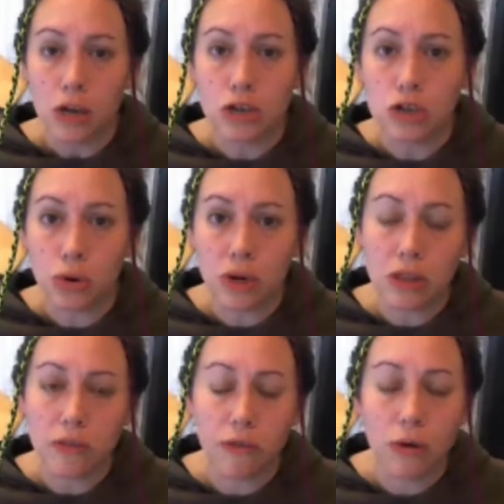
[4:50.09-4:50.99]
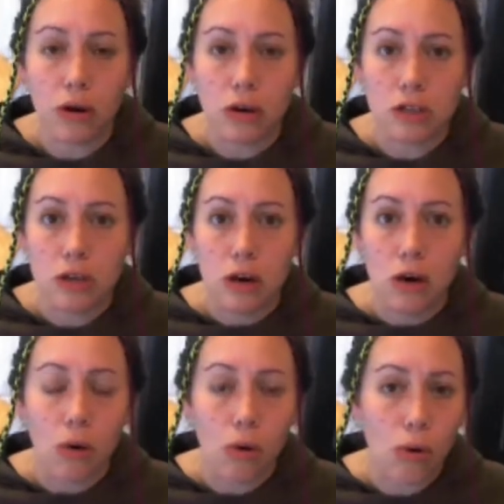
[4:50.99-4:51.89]
Geordi LaForge
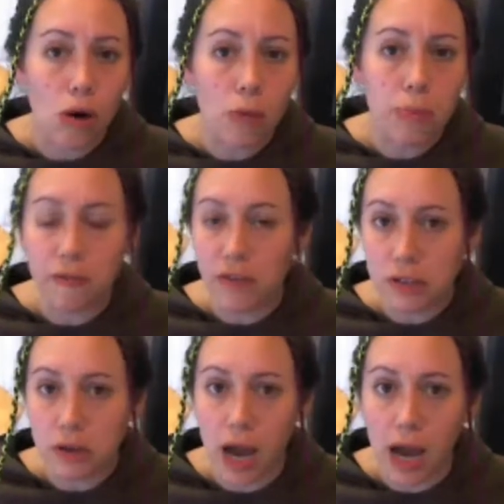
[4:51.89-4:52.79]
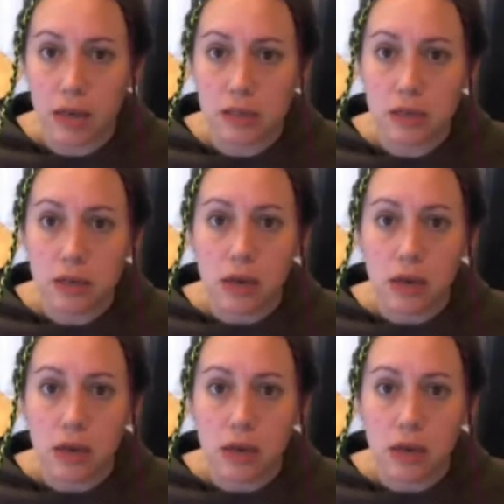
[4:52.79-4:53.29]
or Professor X?